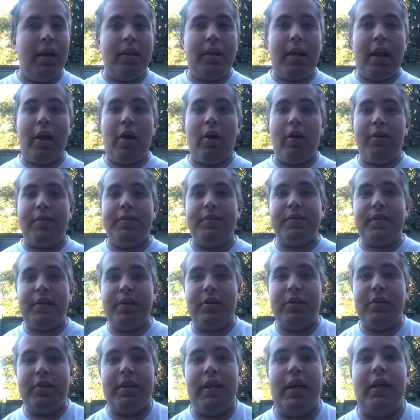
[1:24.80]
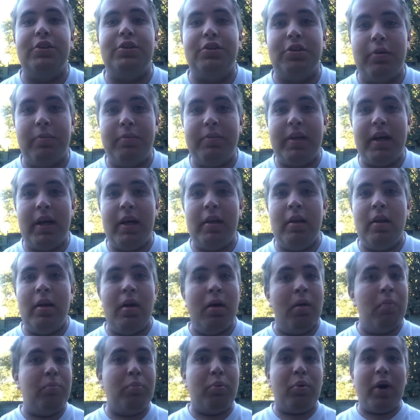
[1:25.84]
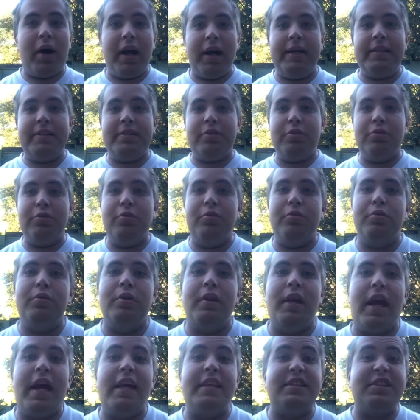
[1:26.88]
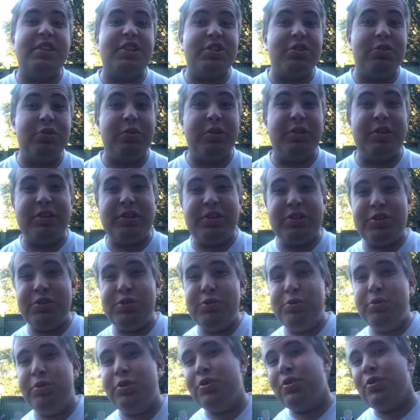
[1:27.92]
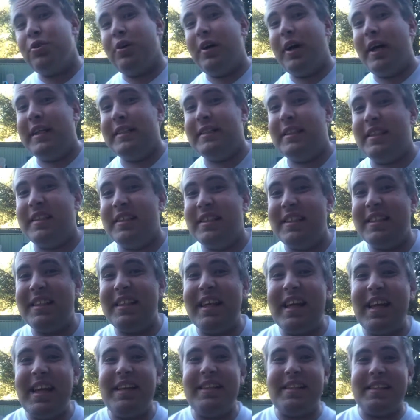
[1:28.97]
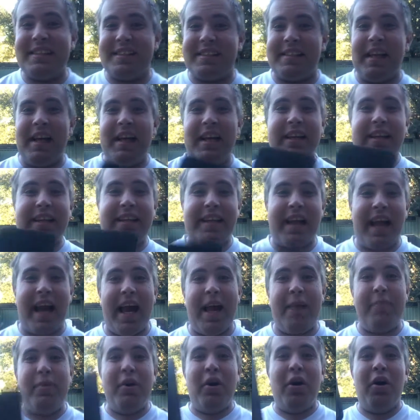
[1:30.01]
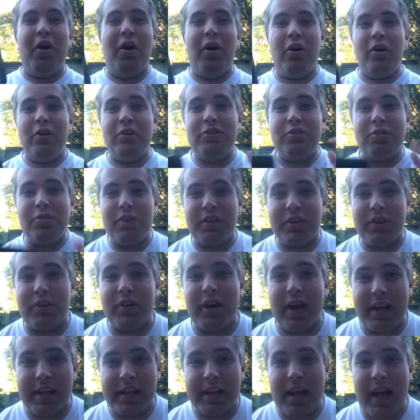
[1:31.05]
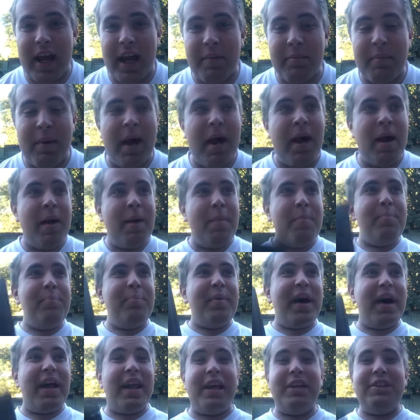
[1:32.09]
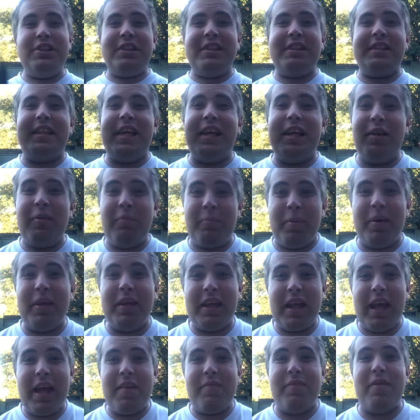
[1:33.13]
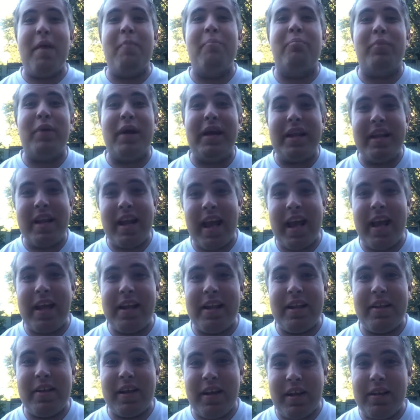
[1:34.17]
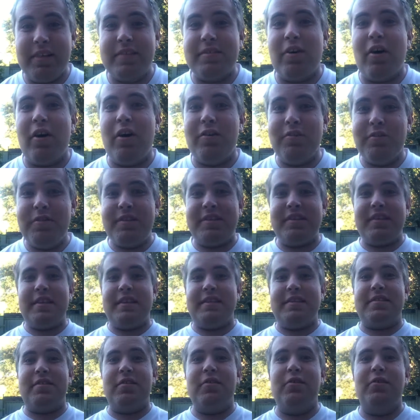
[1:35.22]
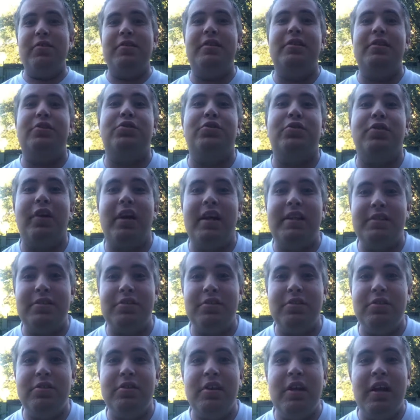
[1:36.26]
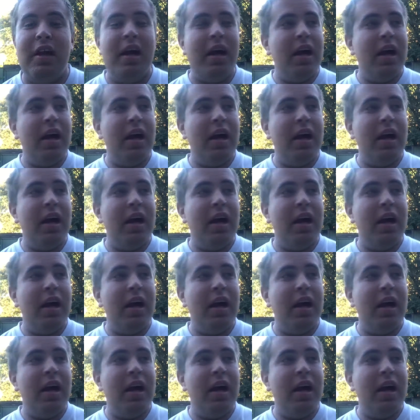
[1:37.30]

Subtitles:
They obviously got that job done. Brian too has scored 2 tries to lead this game onto a great game. But I just cannot believe that Brent Naden has obviously scored the try too.